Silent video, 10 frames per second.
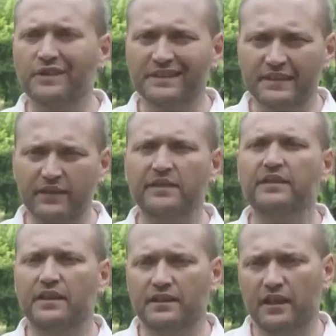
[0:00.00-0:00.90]
But he will
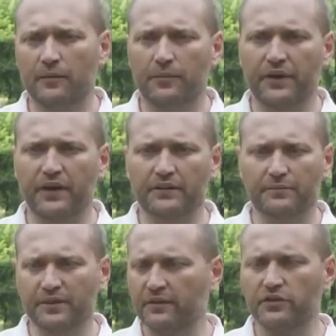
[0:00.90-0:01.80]
just be a pawn.
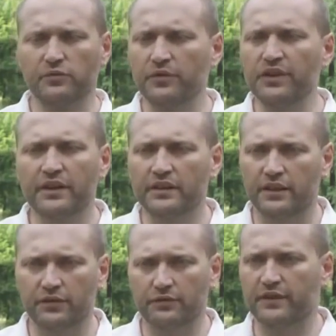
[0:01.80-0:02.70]
I suspect that we'll
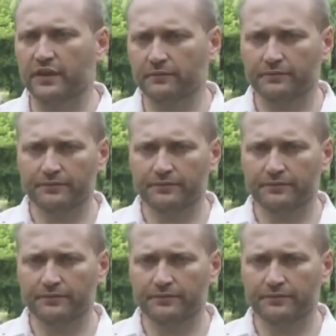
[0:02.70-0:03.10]
never find out